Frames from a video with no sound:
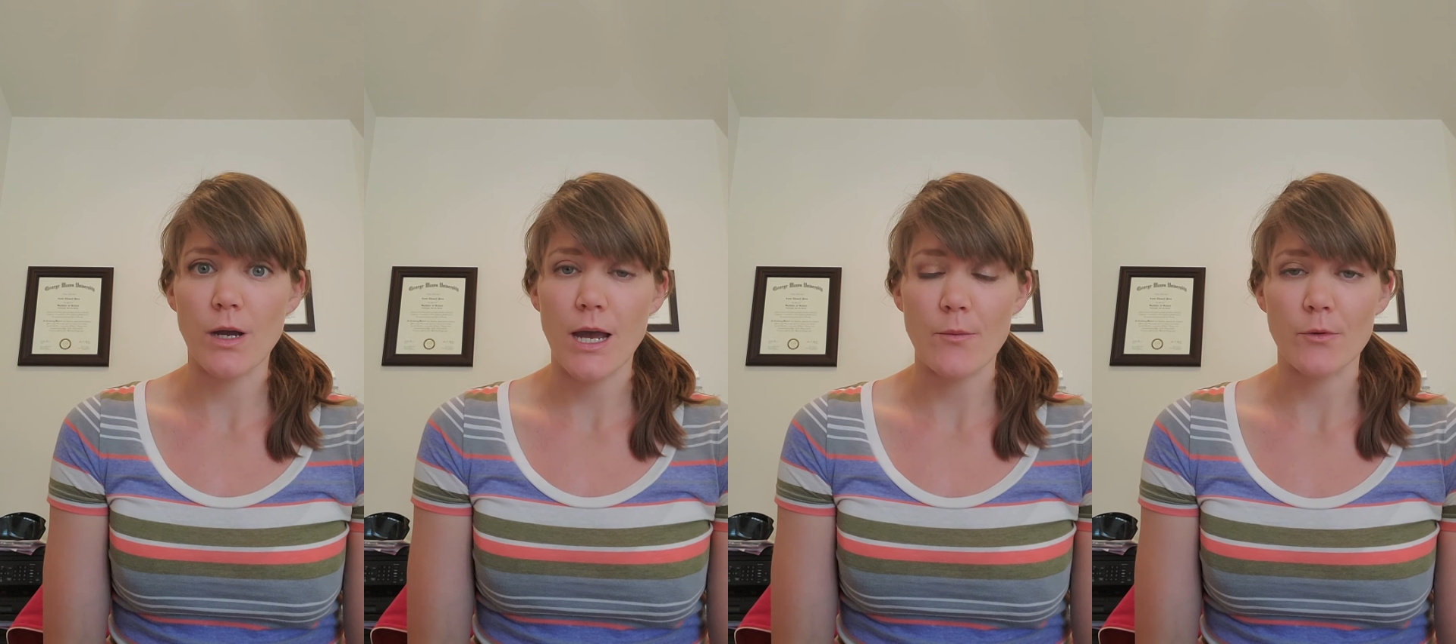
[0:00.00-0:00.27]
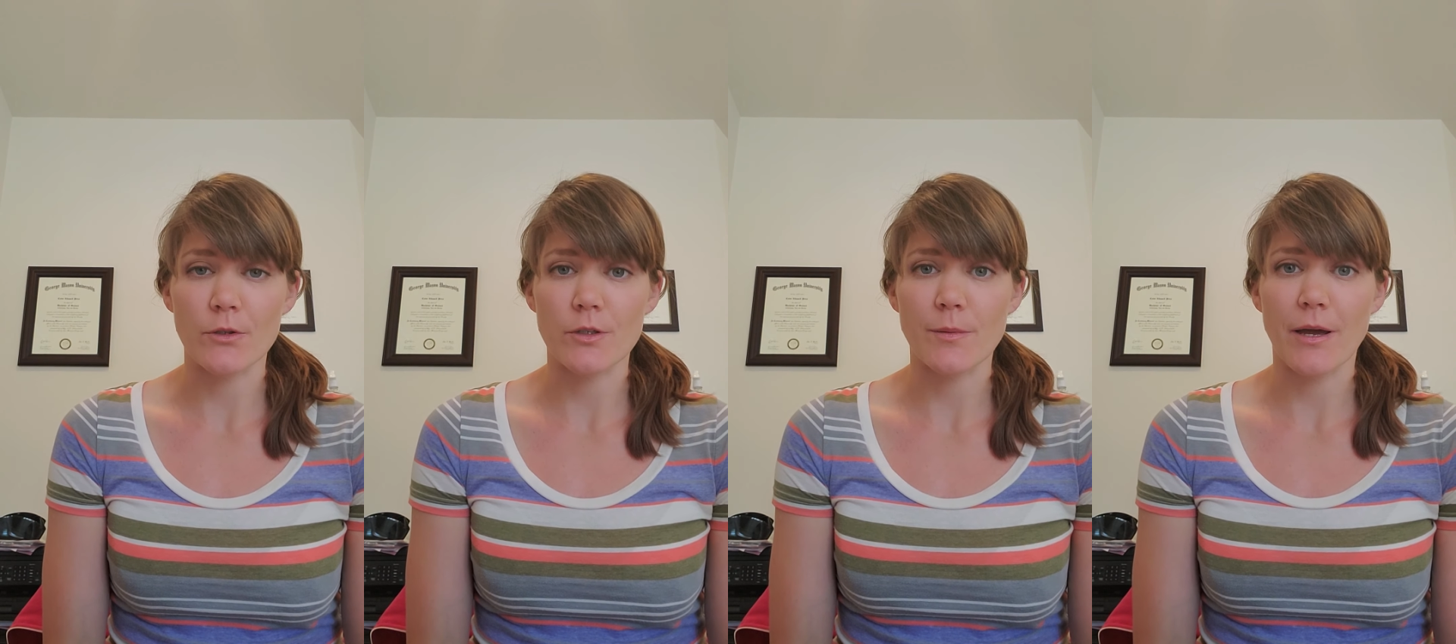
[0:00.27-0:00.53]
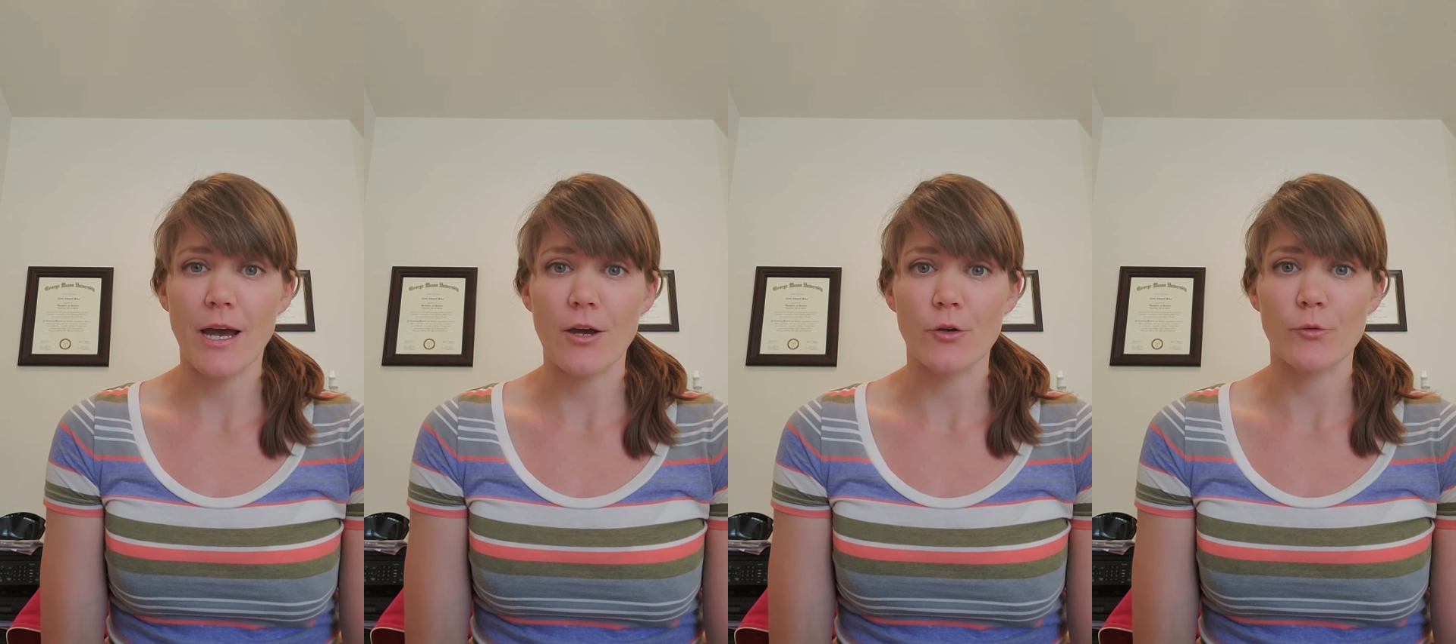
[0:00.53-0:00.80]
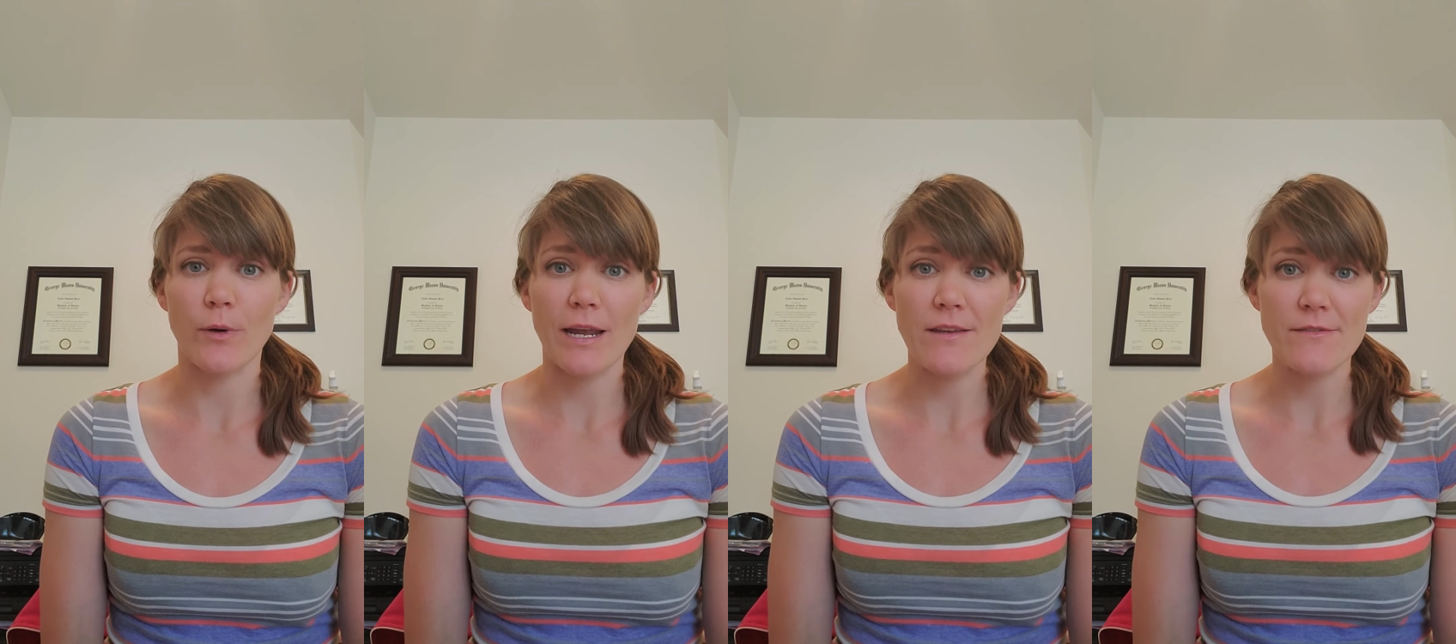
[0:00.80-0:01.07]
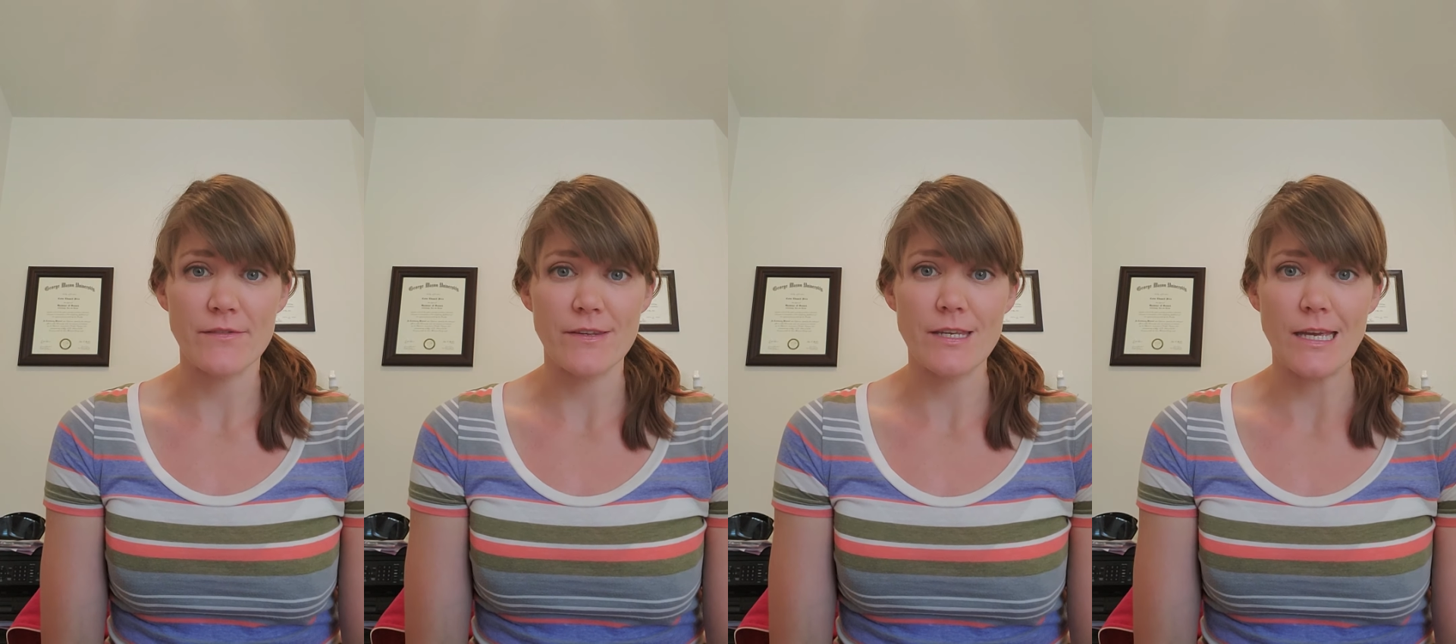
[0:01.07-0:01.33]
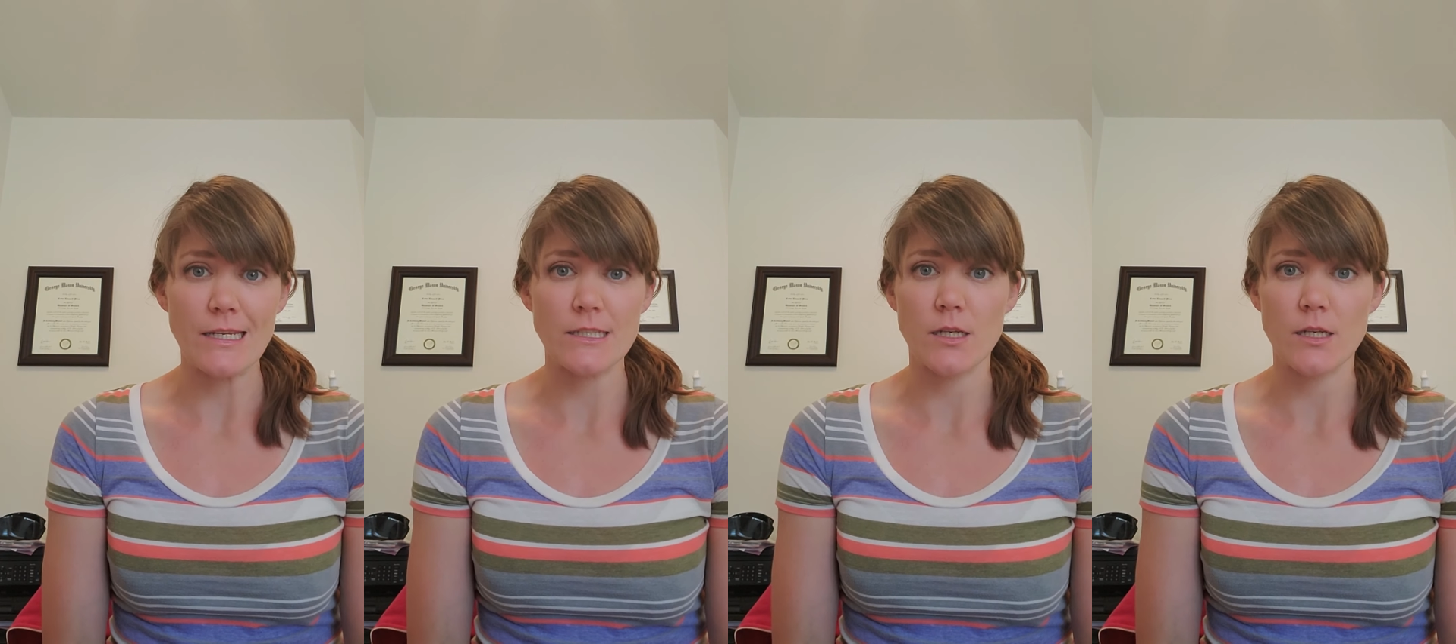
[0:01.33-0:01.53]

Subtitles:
and we'll learn about how to write V and